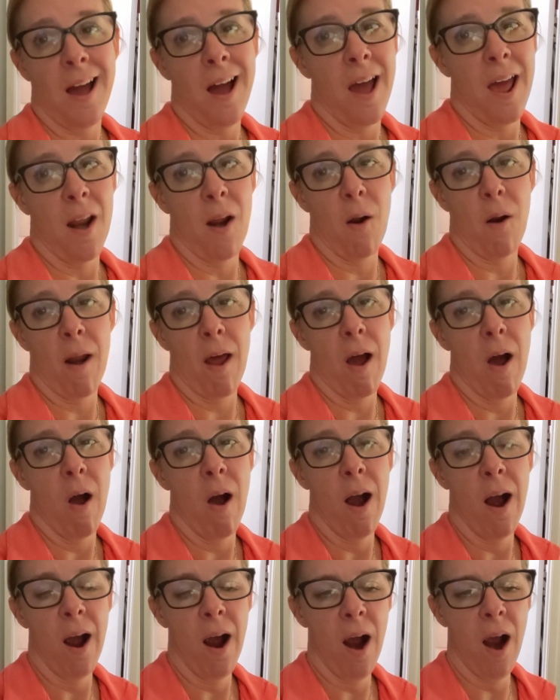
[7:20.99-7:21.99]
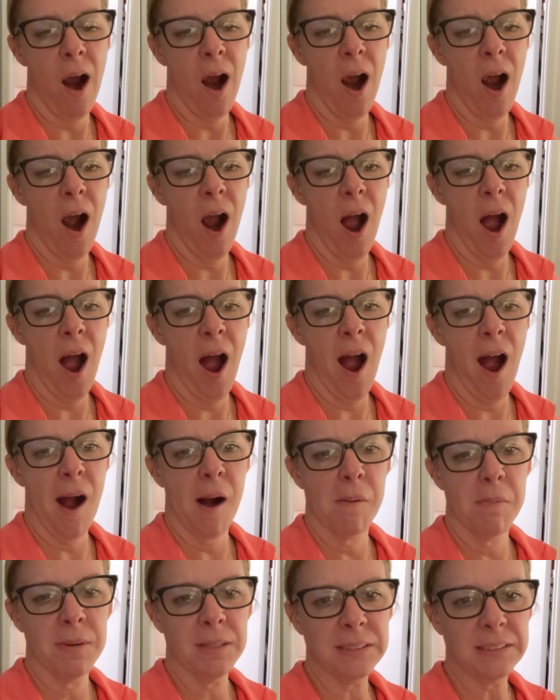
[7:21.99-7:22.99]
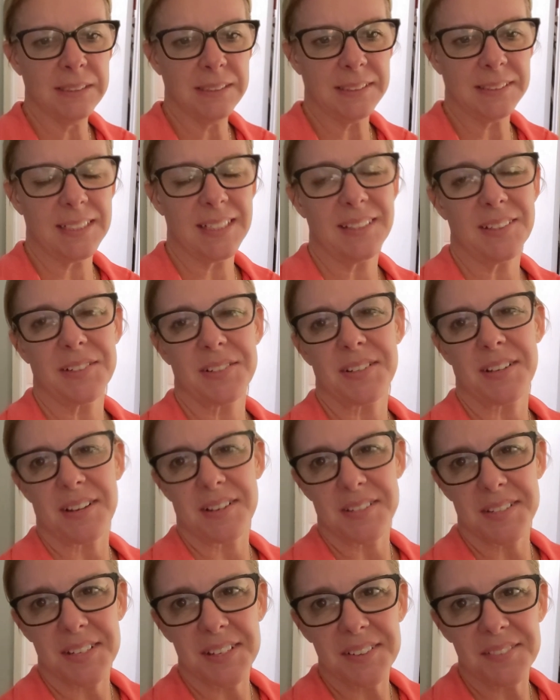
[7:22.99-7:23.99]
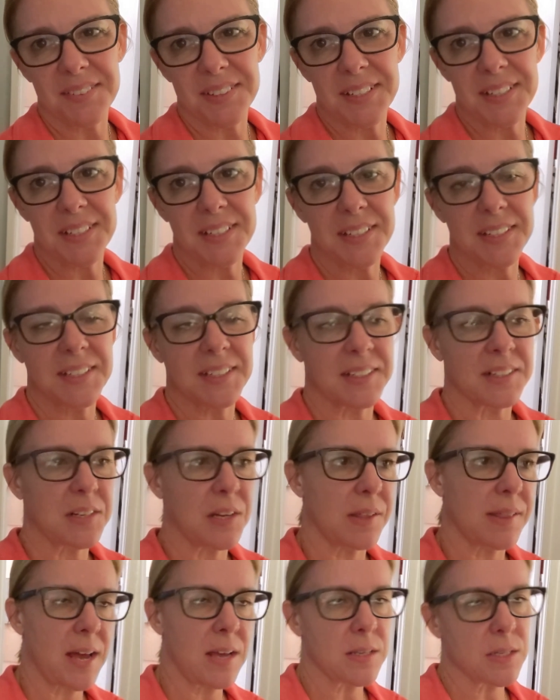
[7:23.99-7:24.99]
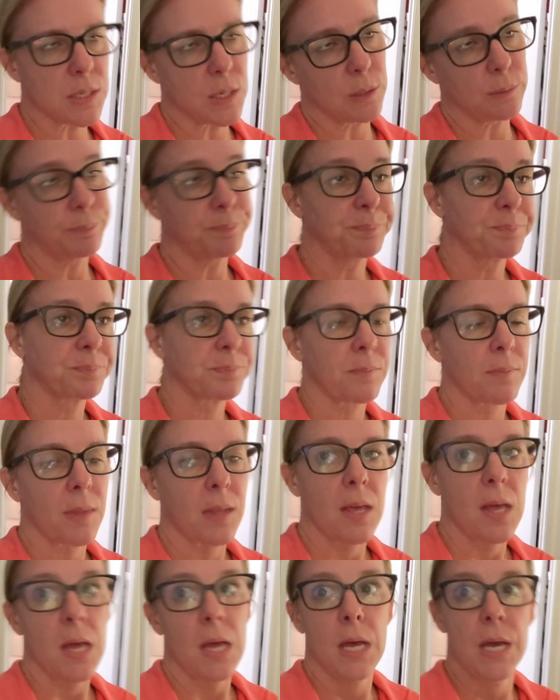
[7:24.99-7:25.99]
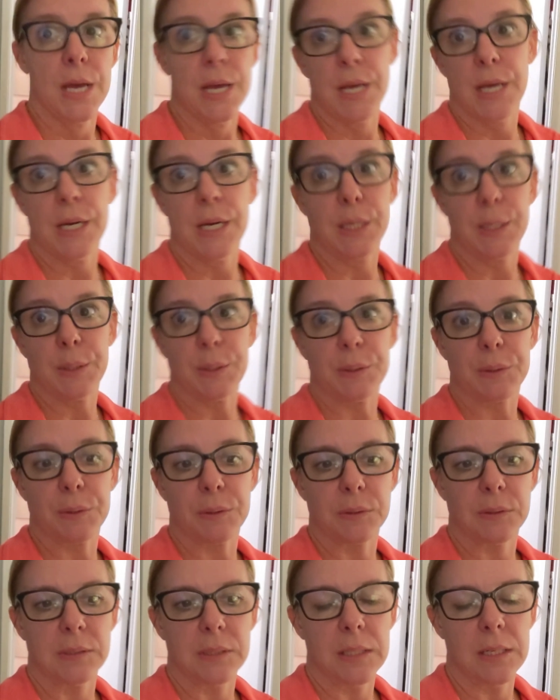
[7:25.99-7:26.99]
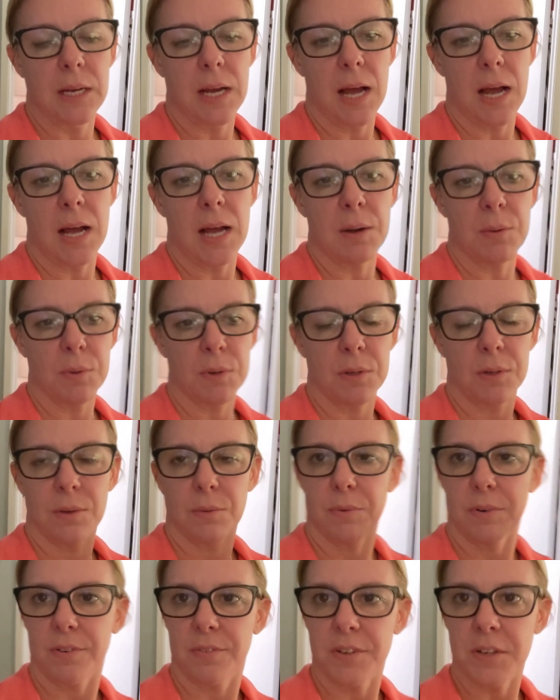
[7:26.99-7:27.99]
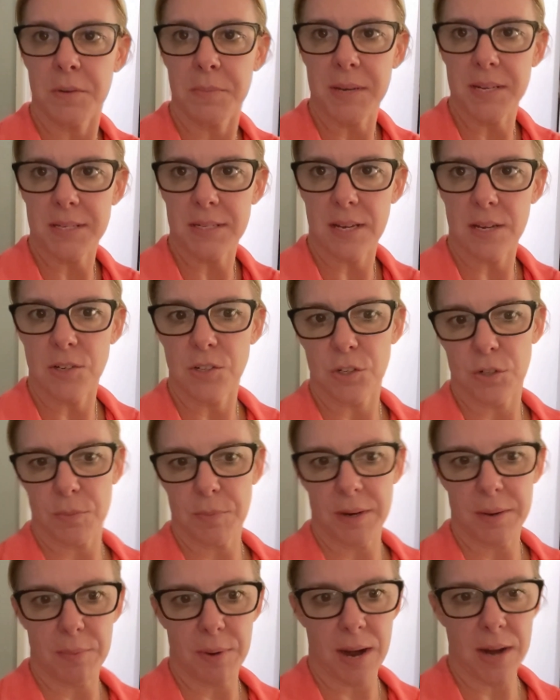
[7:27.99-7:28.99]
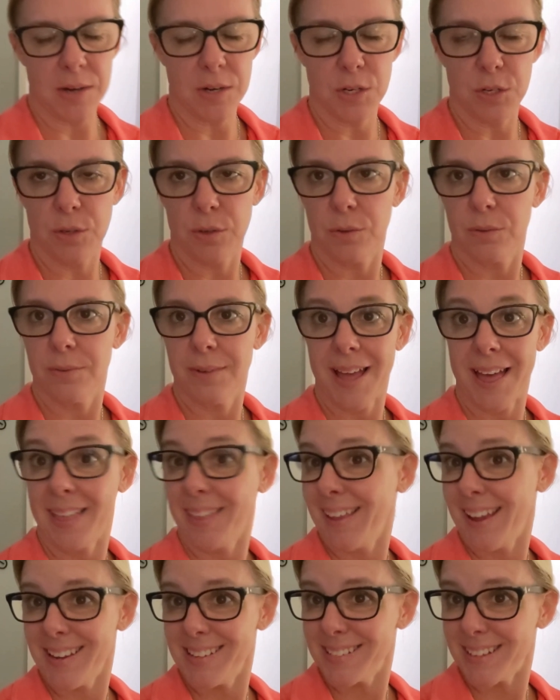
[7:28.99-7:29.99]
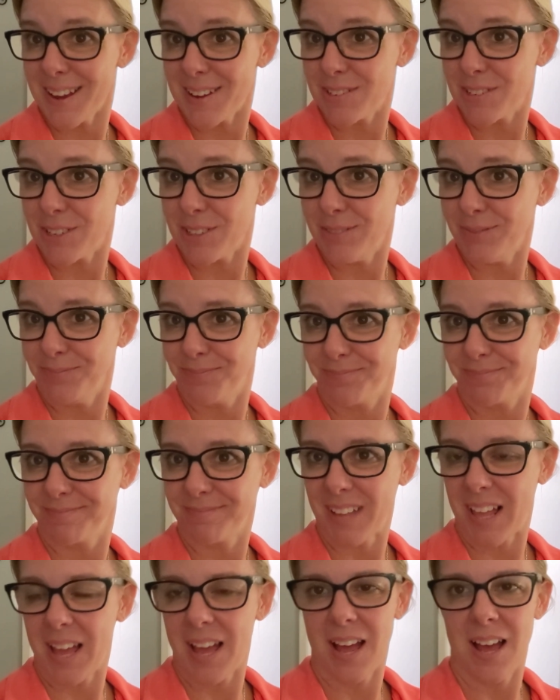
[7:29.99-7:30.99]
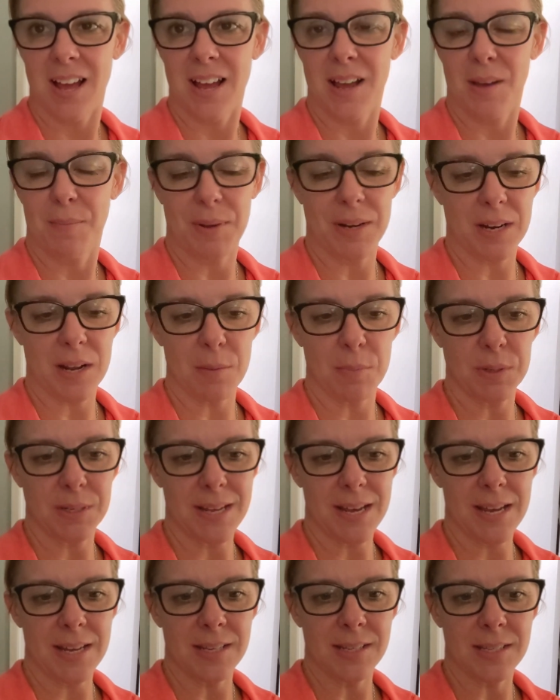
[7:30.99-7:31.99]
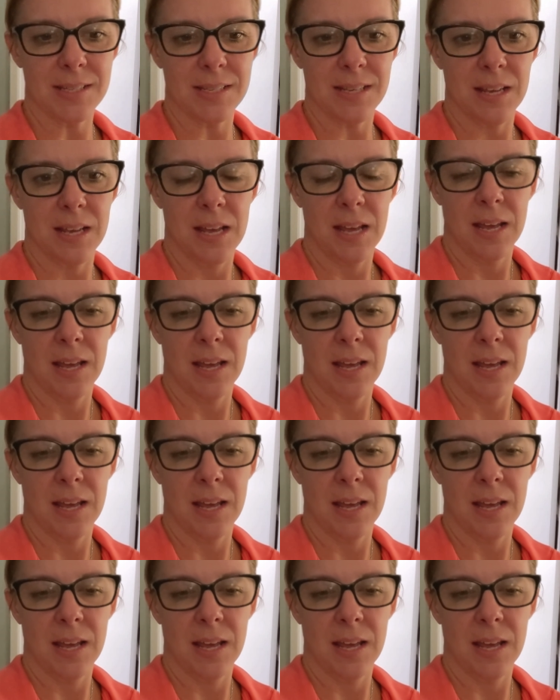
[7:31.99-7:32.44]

I don't know. And then there's Thanksgiving and all that. So anywho, I will reveal my schedule, my brand new LA schedule, in a couple days.